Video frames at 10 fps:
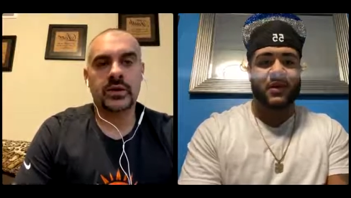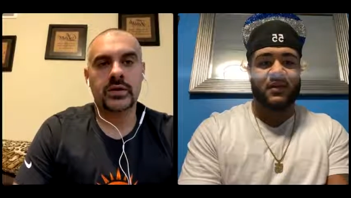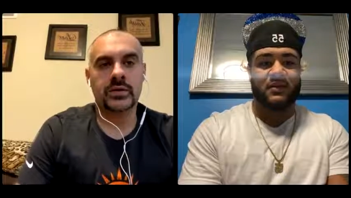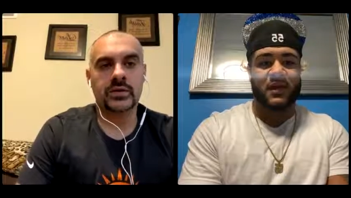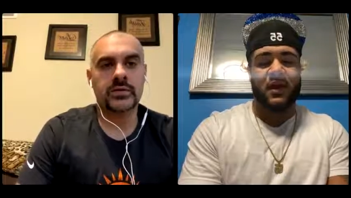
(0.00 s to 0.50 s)

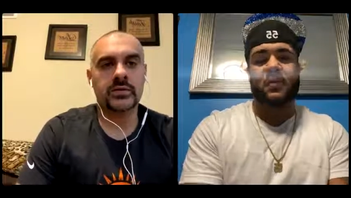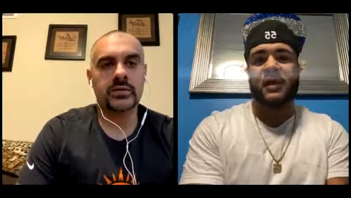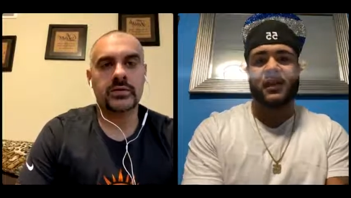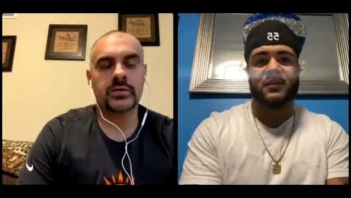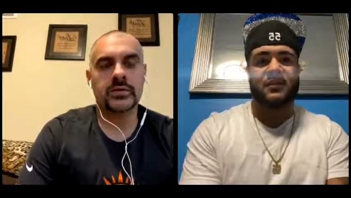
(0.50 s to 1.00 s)
Speaker 1: but
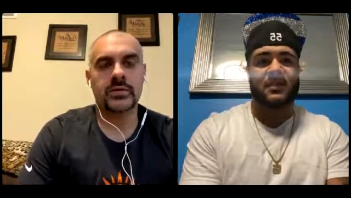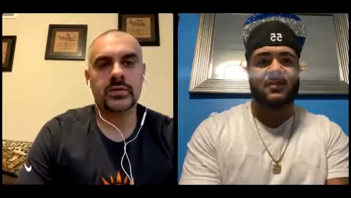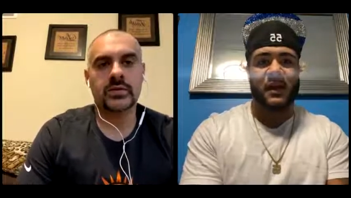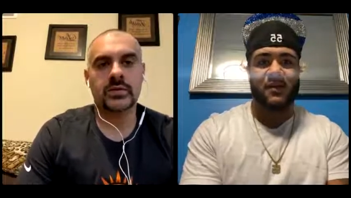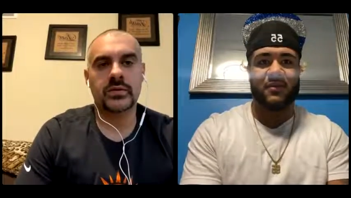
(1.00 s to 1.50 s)
narrow them down at the
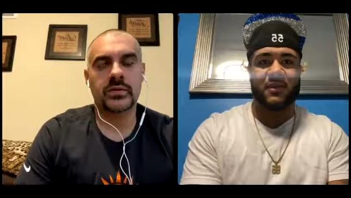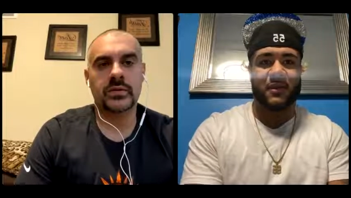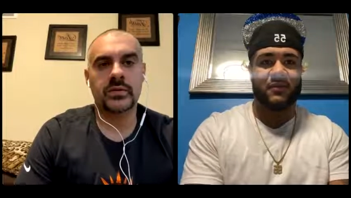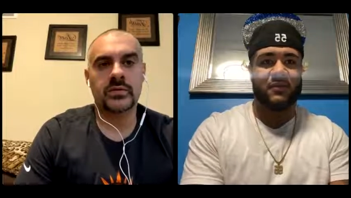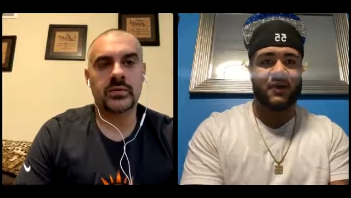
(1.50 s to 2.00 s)
same time
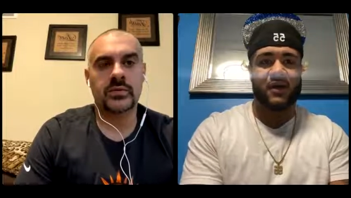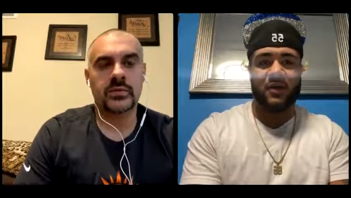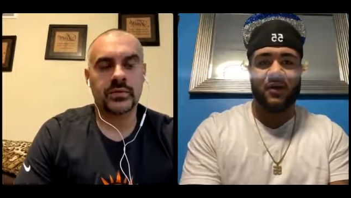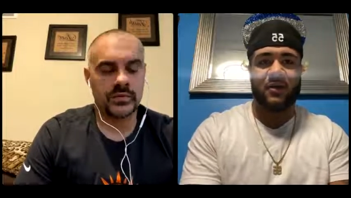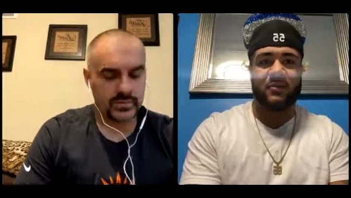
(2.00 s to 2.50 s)
and uh,
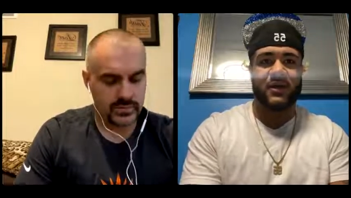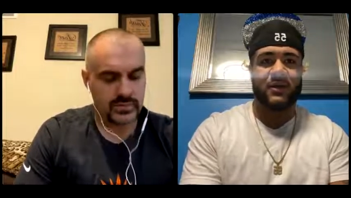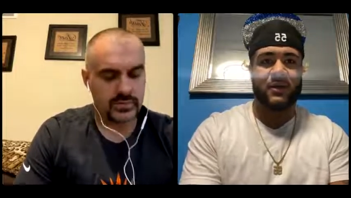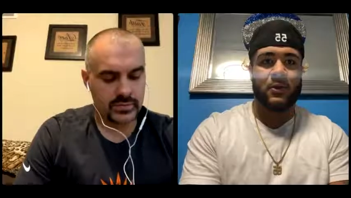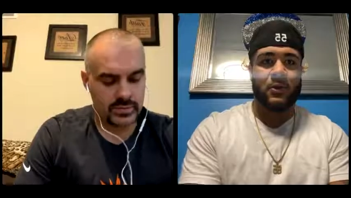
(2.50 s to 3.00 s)
figure out where I want to
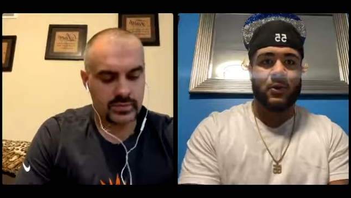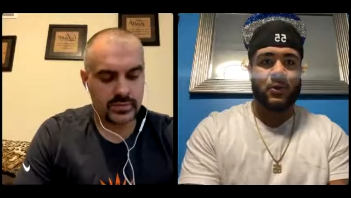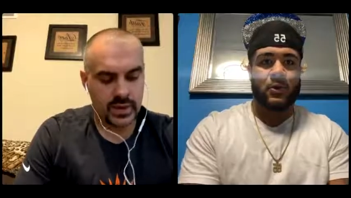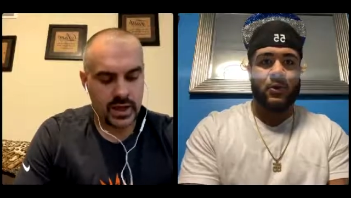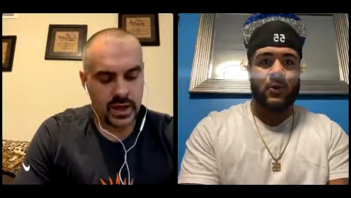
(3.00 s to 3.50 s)
be.
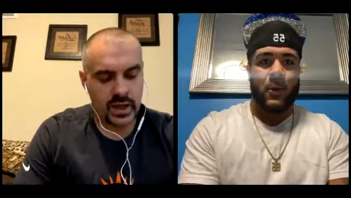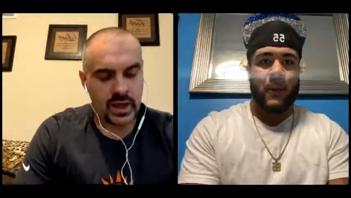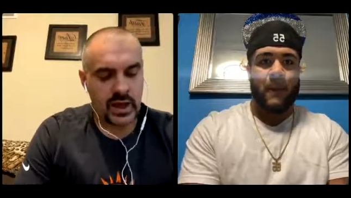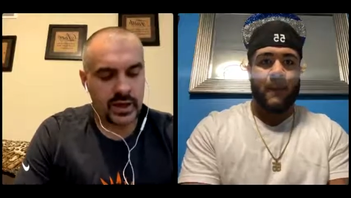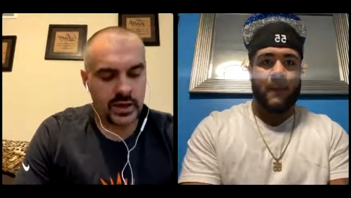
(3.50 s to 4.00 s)

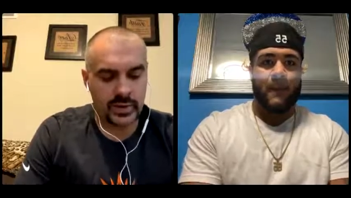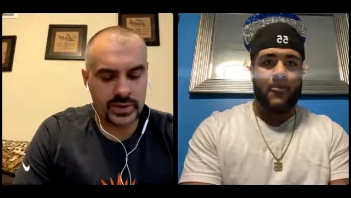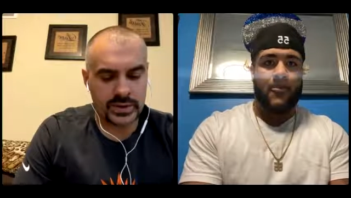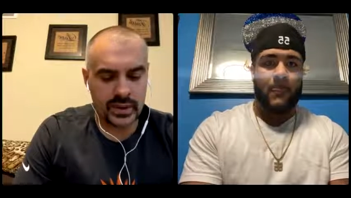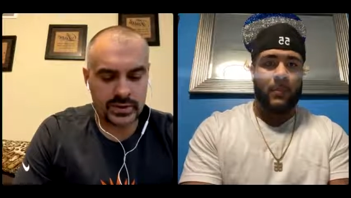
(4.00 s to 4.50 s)
I know
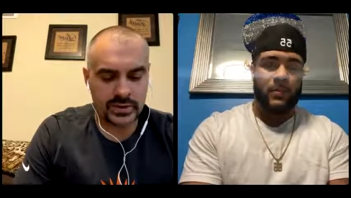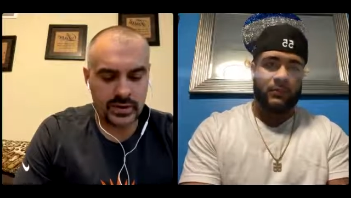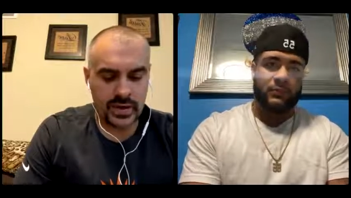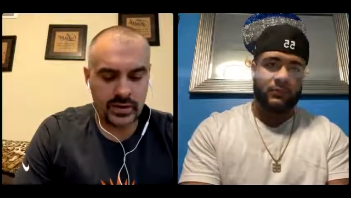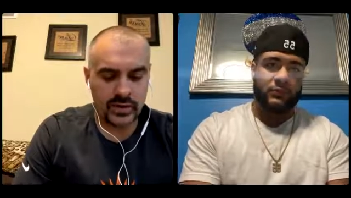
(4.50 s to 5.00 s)
we've talked
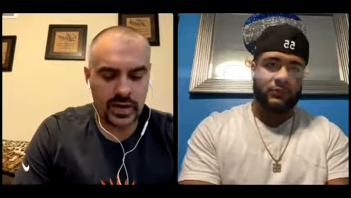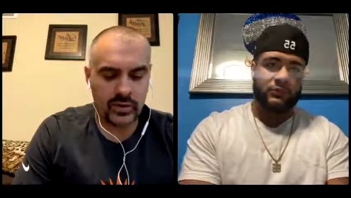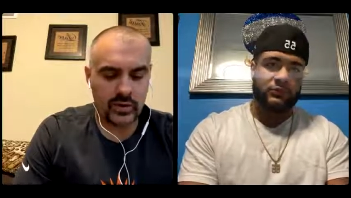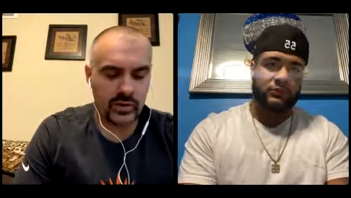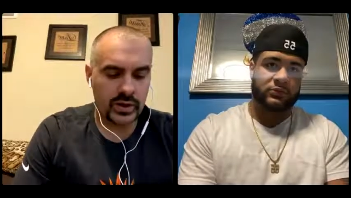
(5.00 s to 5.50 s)
about
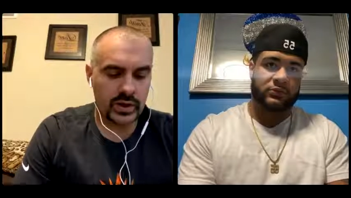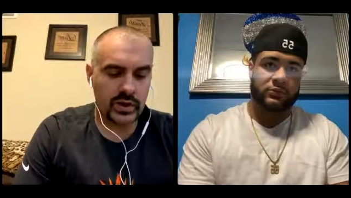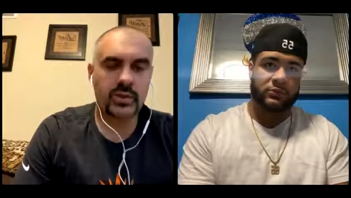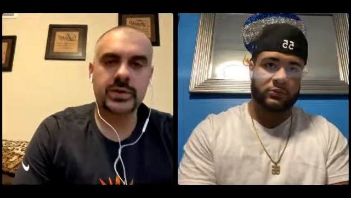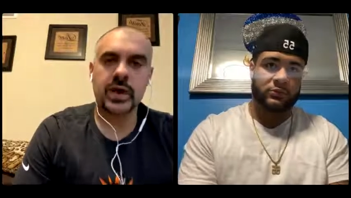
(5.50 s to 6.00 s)
how
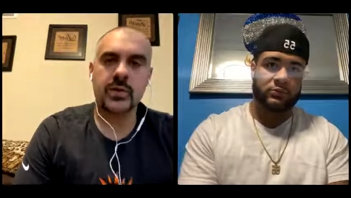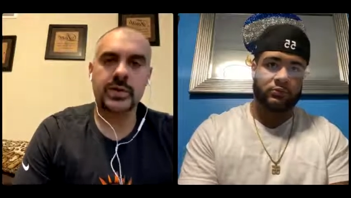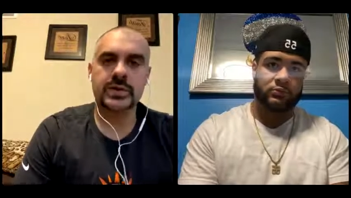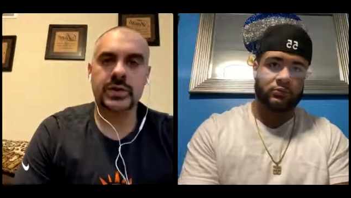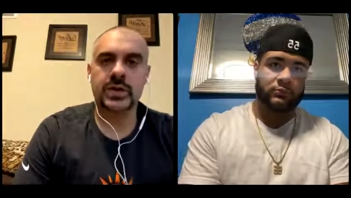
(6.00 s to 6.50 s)
Oregon
Speaker 2: was
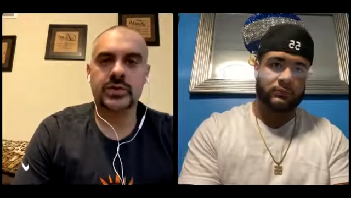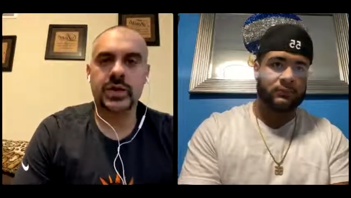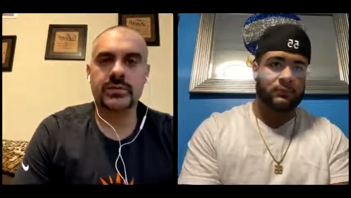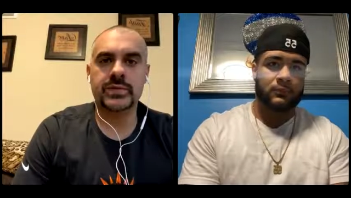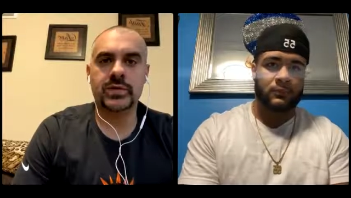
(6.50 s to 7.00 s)
always a, a
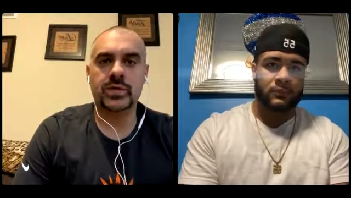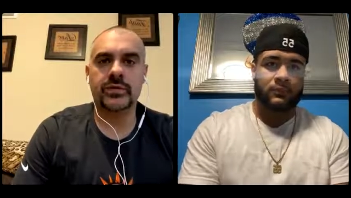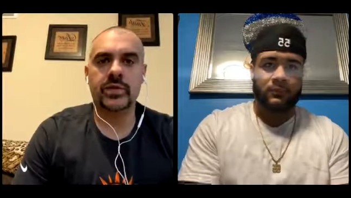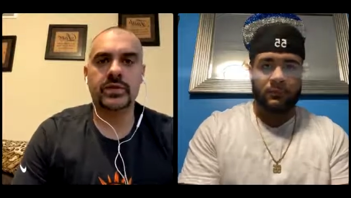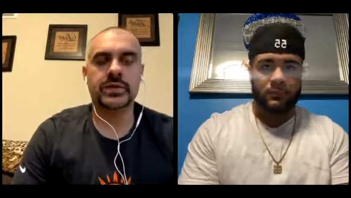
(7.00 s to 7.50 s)
dream
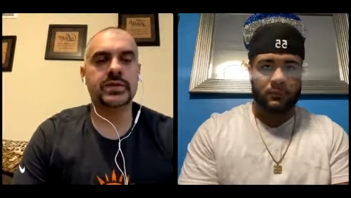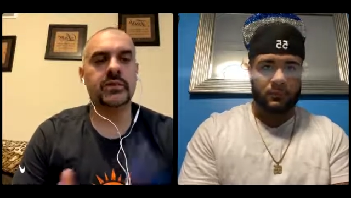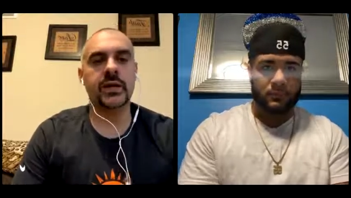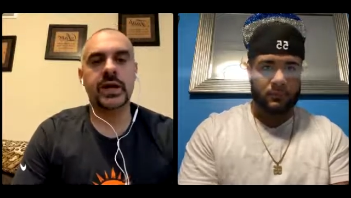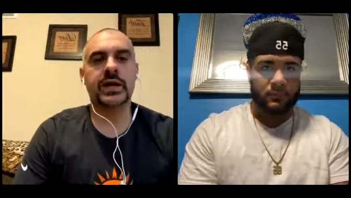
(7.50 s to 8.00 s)
school of yours. Has
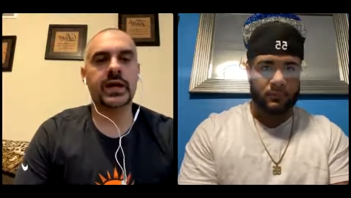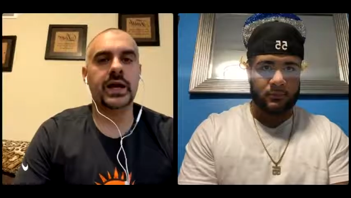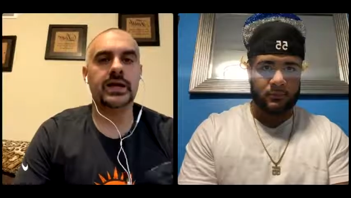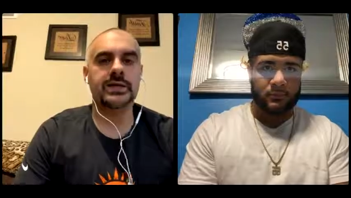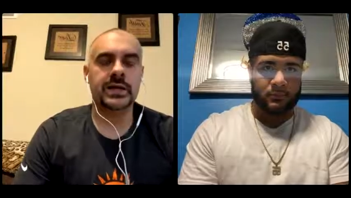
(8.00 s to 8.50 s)
there been any
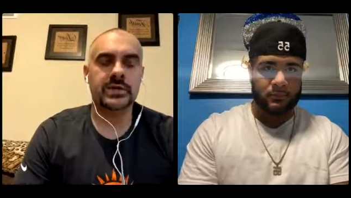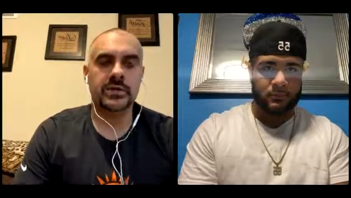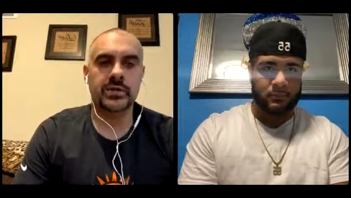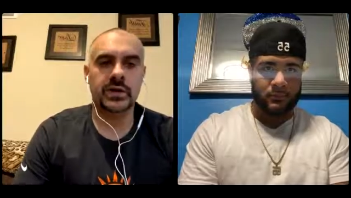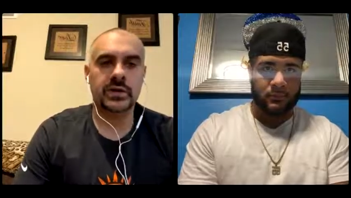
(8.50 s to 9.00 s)

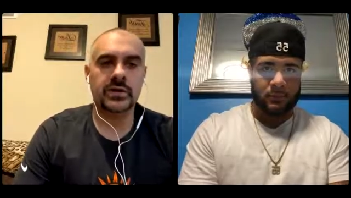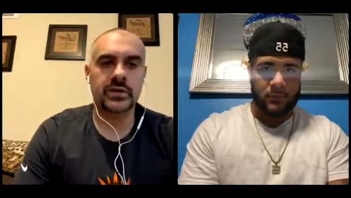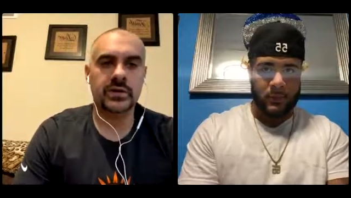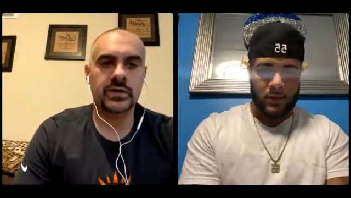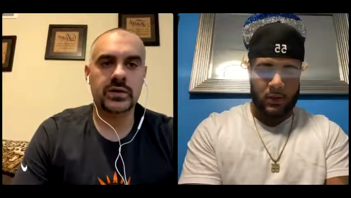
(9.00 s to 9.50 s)
contact with Oregon?
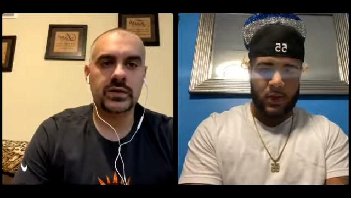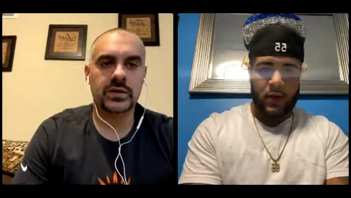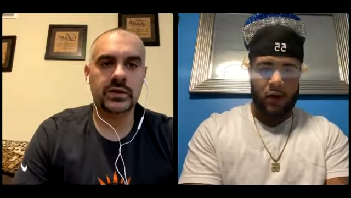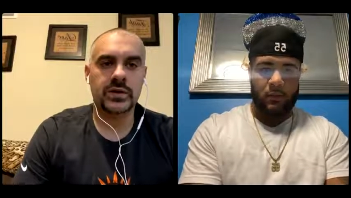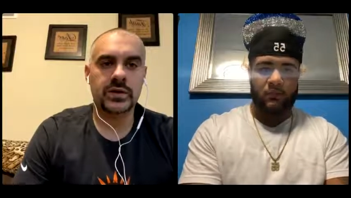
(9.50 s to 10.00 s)

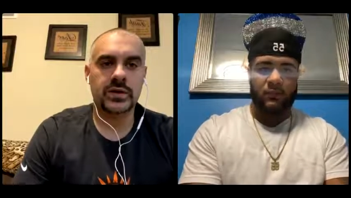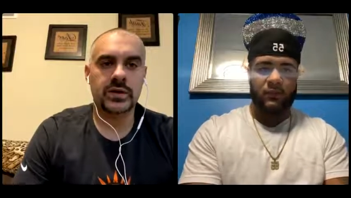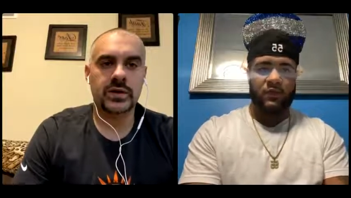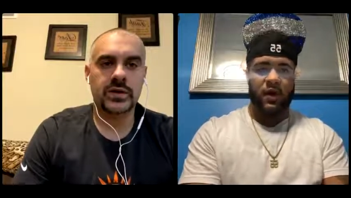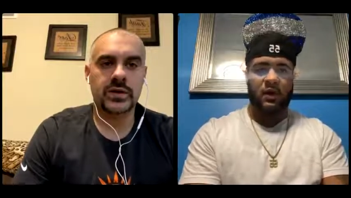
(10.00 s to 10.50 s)
Um,
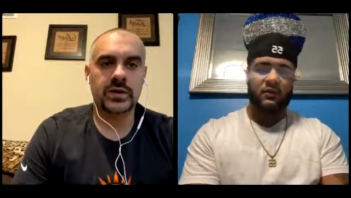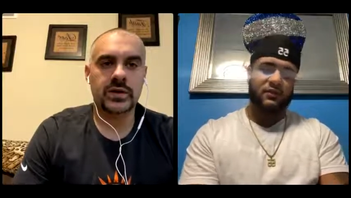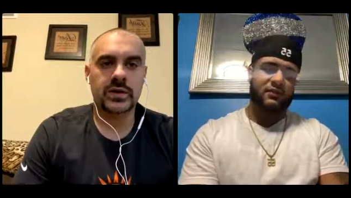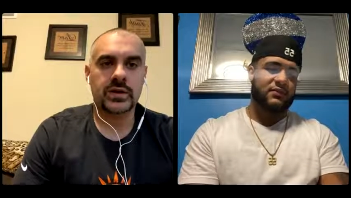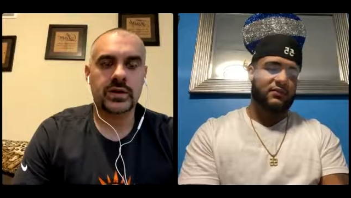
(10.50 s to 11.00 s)

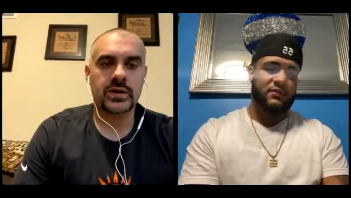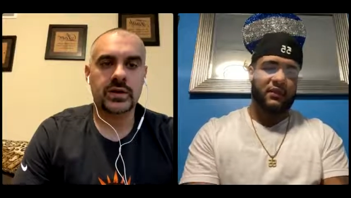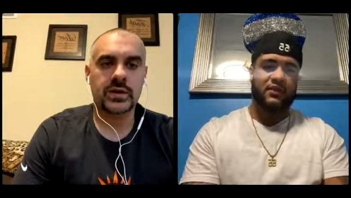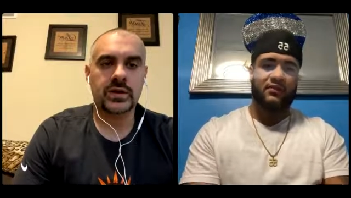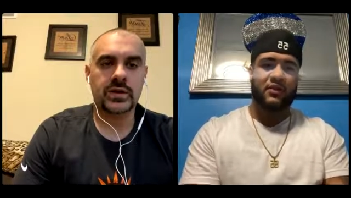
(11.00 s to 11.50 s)
small, just
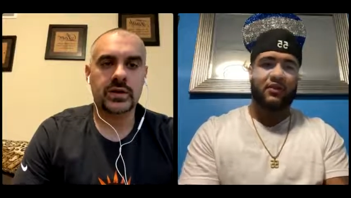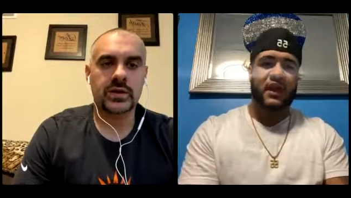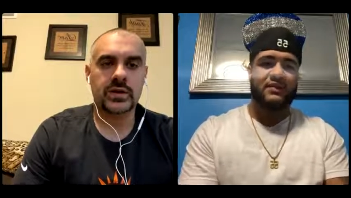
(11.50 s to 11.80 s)
Speaker 1: little little